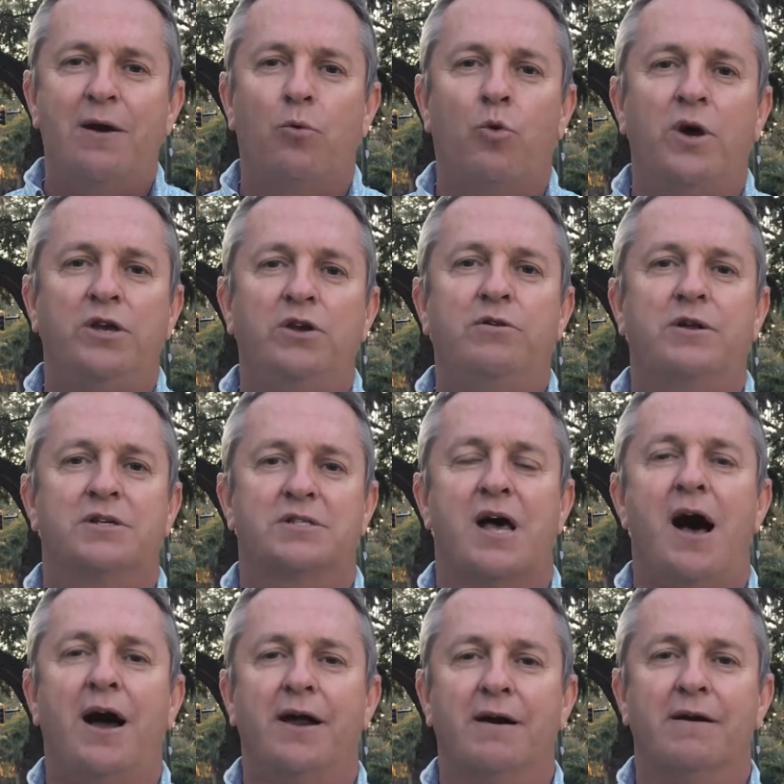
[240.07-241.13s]
what you
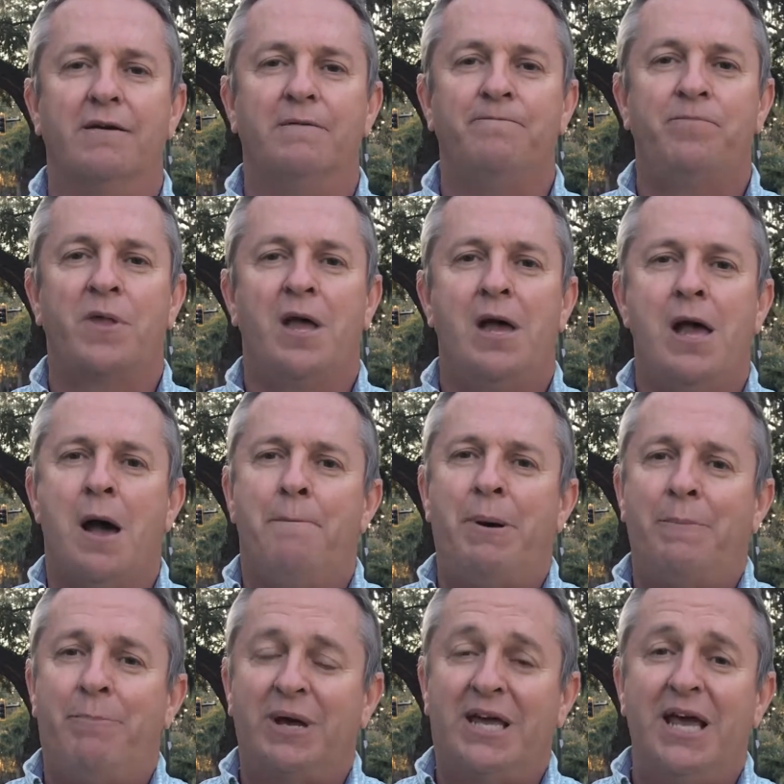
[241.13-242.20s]
desire,
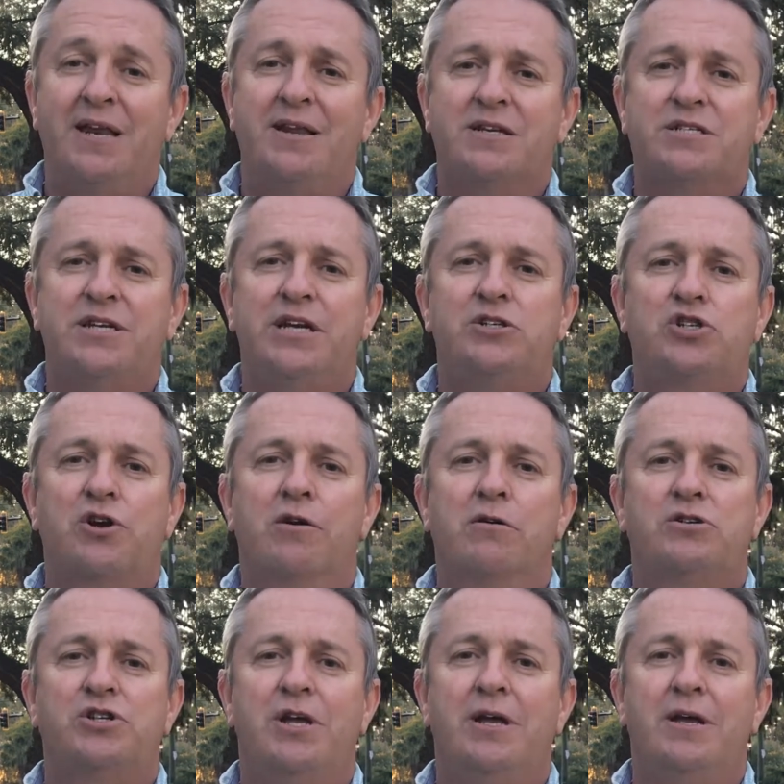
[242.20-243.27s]
but begin to see
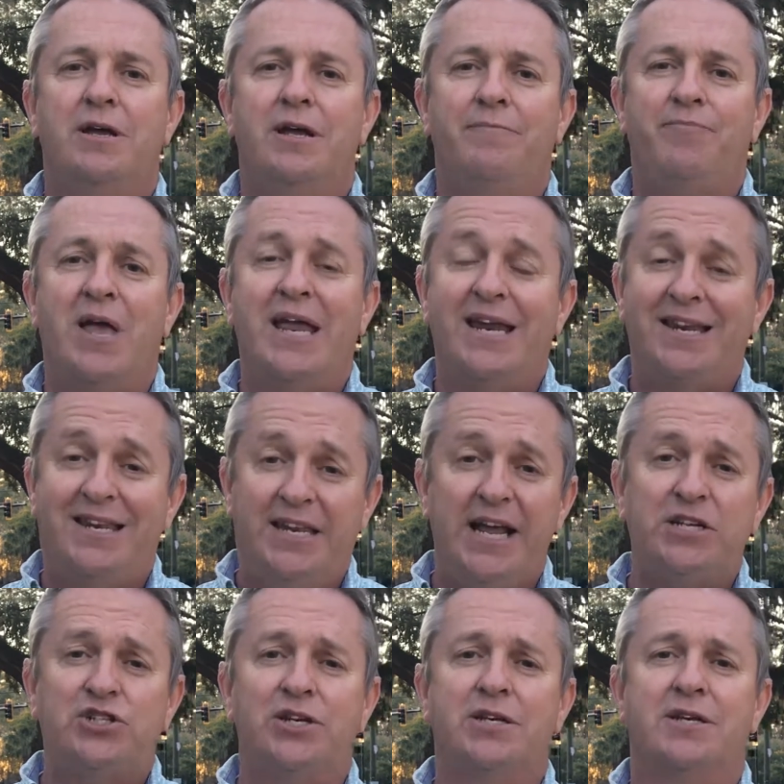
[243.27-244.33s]
church in
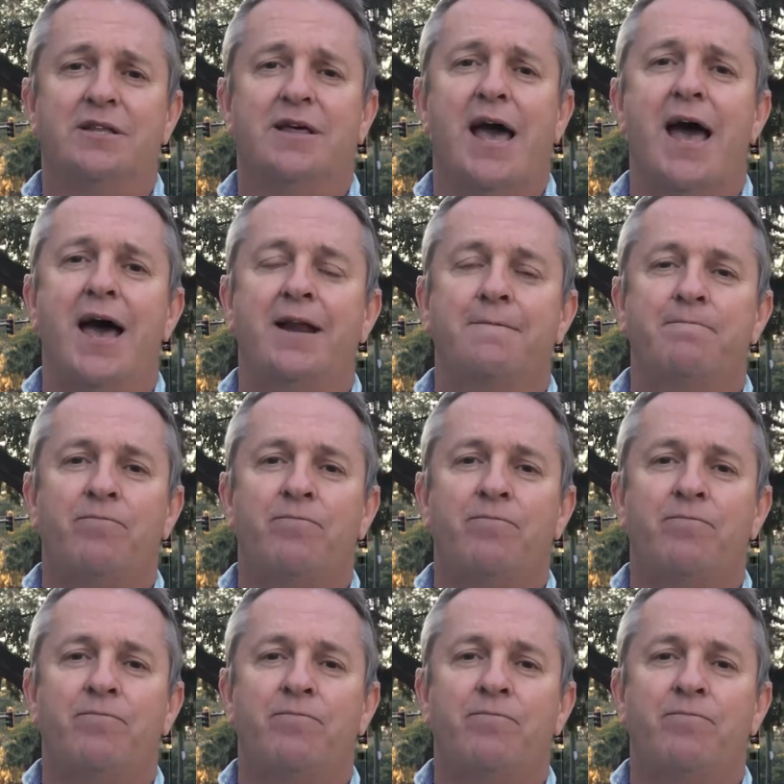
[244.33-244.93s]
addition to that